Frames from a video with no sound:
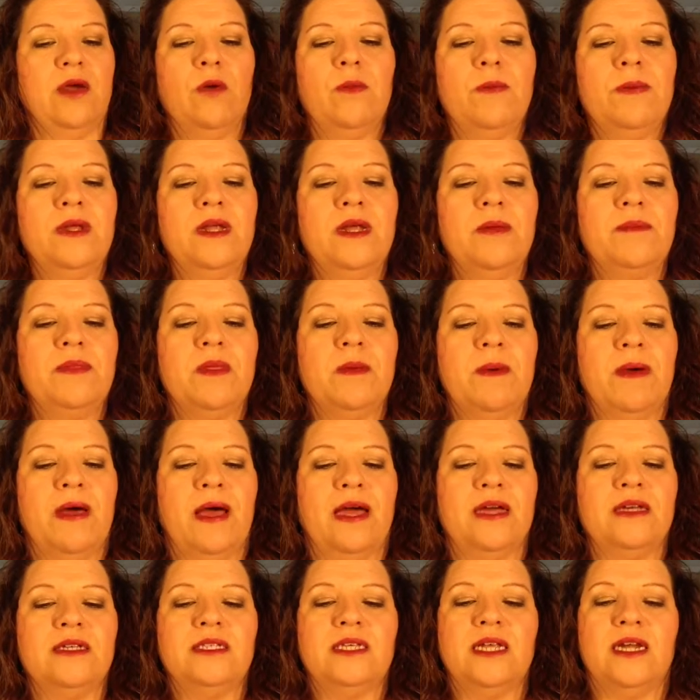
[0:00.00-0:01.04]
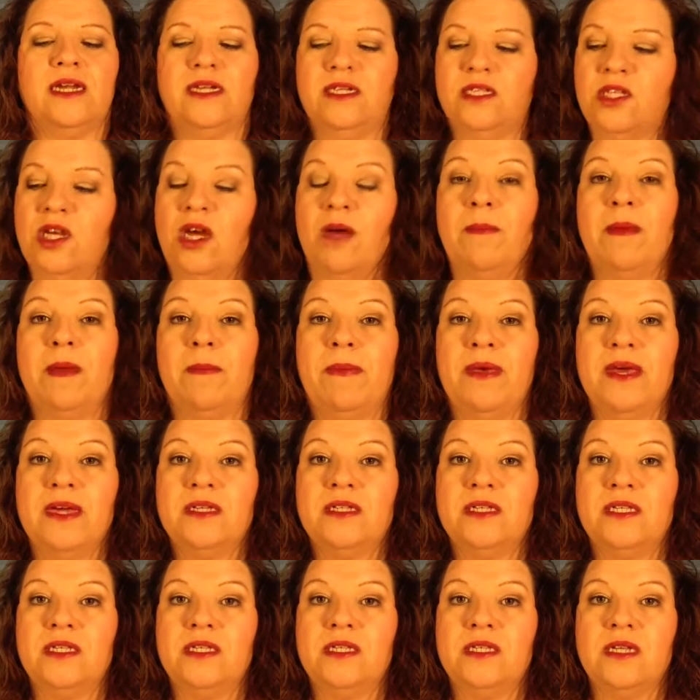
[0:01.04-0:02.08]
opened up the box and I saw my
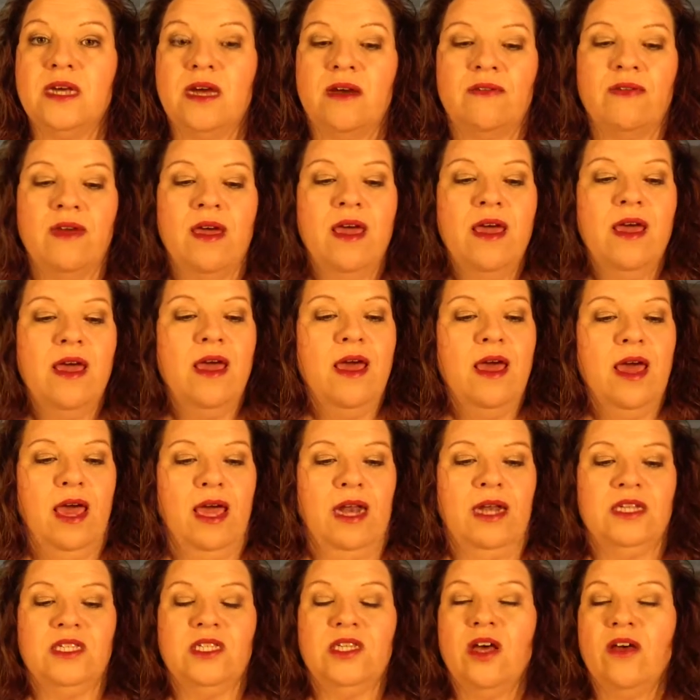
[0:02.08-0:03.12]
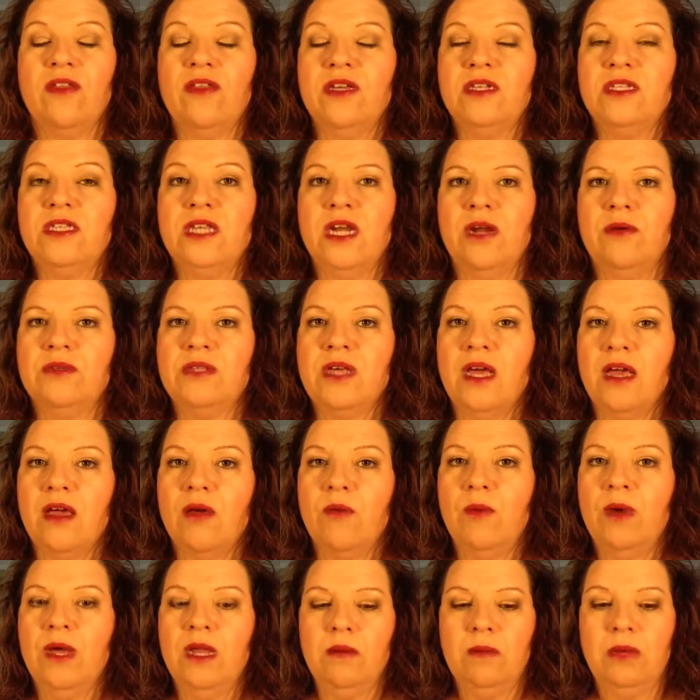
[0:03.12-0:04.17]
Pixi stuff, and I saw this and I was like,
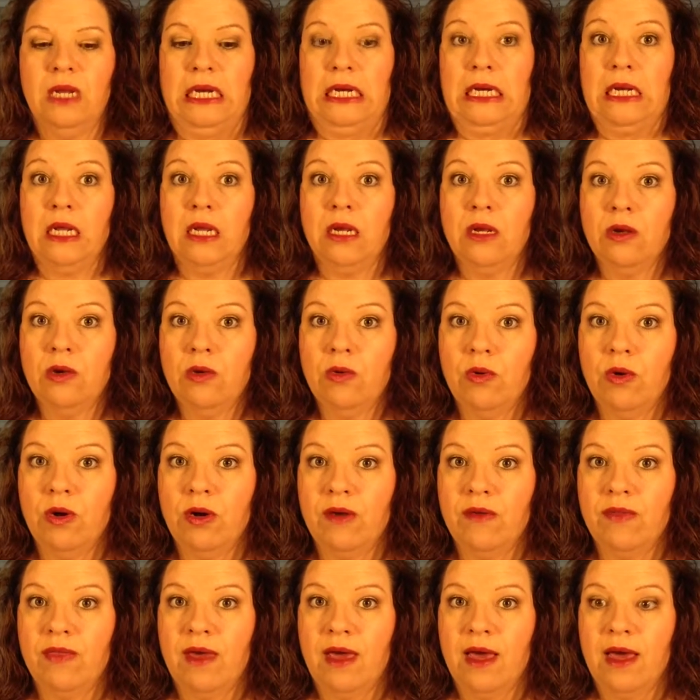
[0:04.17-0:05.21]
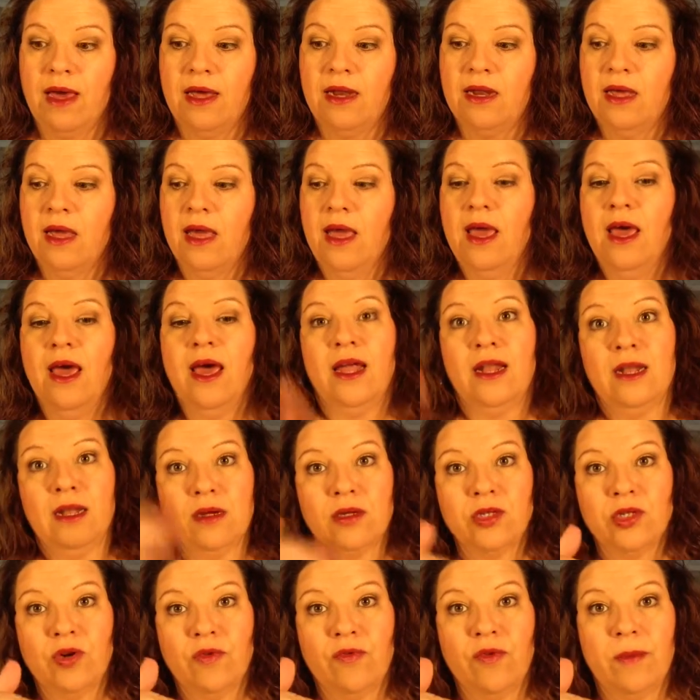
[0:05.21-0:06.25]
wait a minute, I didn't order that. I
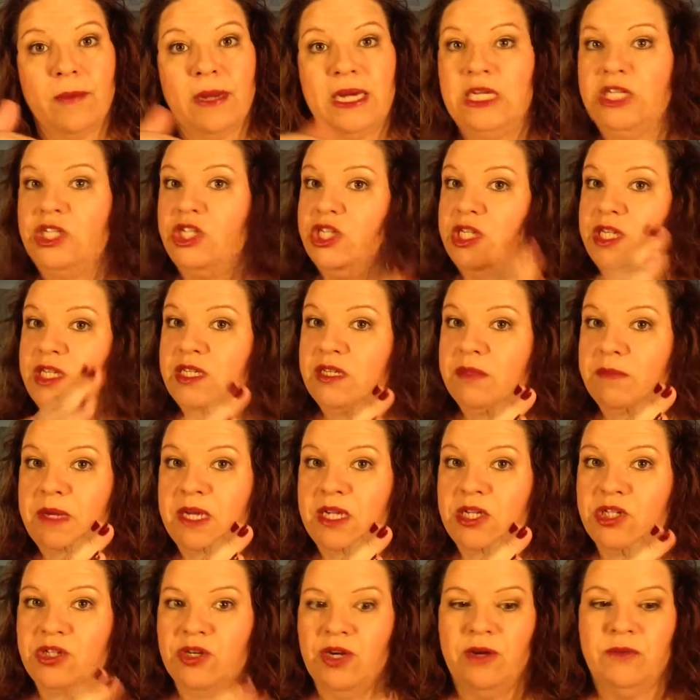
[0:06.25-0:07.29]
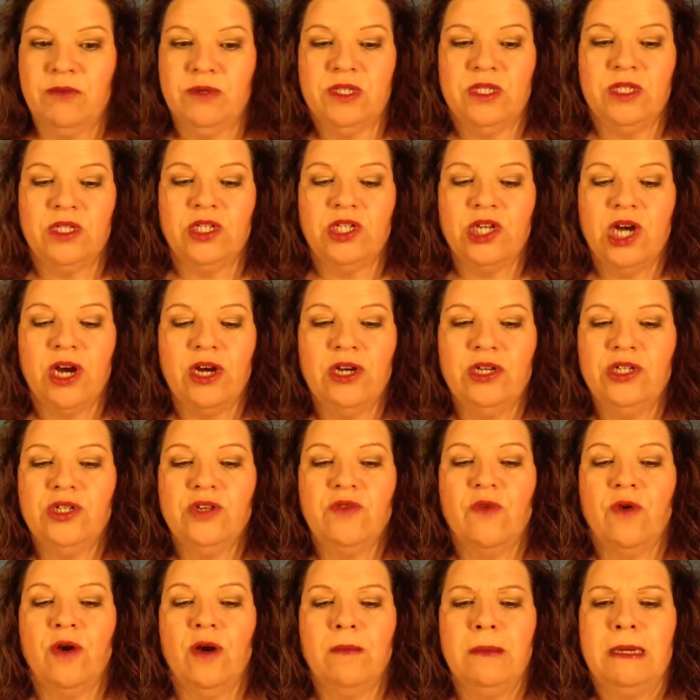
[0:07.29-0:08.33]
looked over my sheet to make sure I wasn't charged
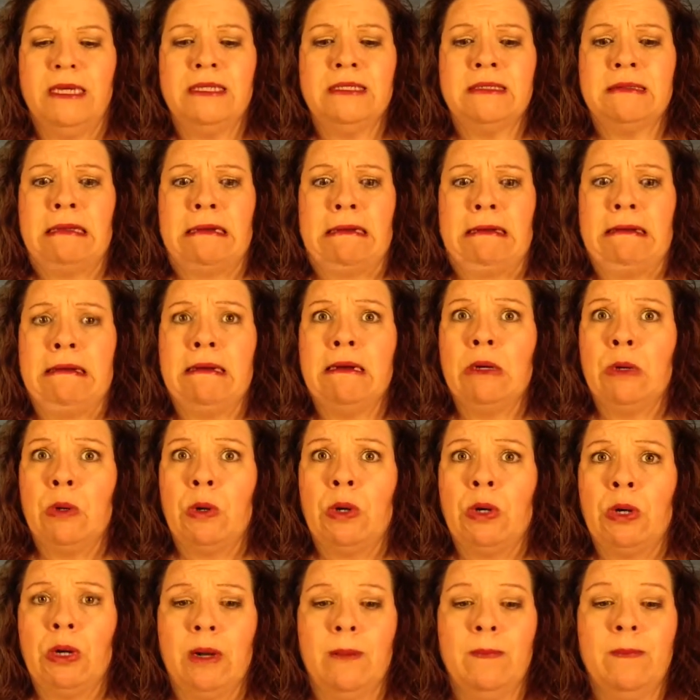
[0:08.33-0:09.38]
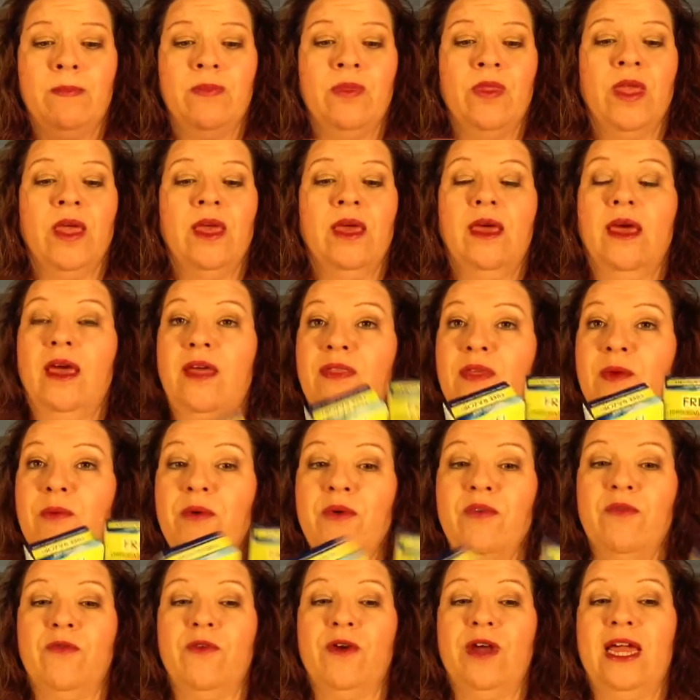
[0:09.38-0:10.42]
for them because like I didn't order them. And they
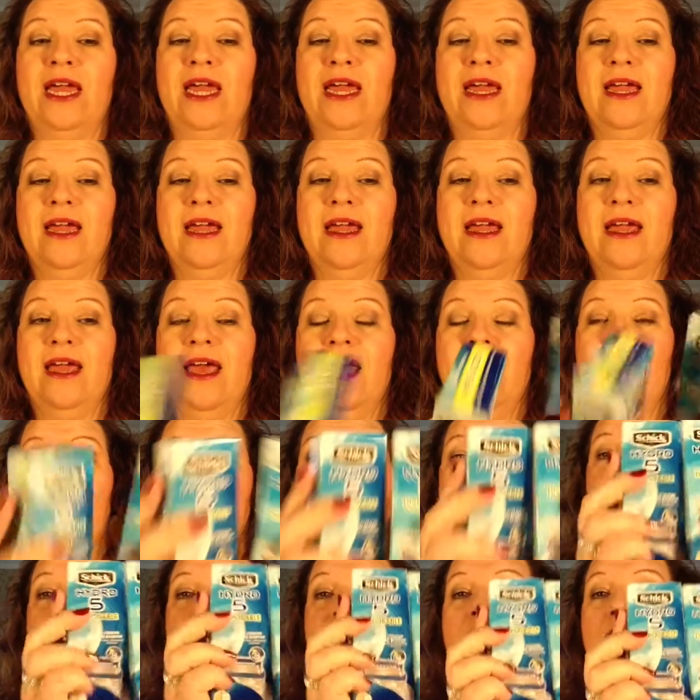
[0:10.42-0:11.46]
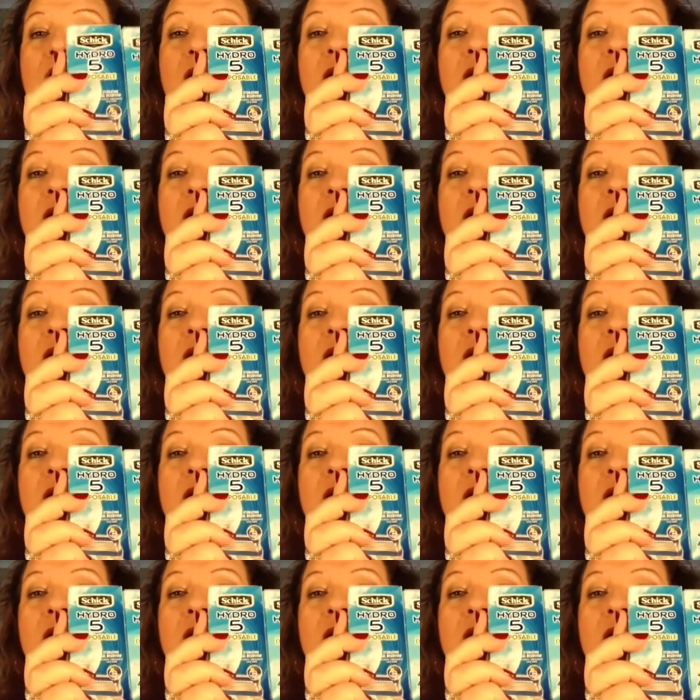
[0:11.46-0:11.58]
were free. And it's like,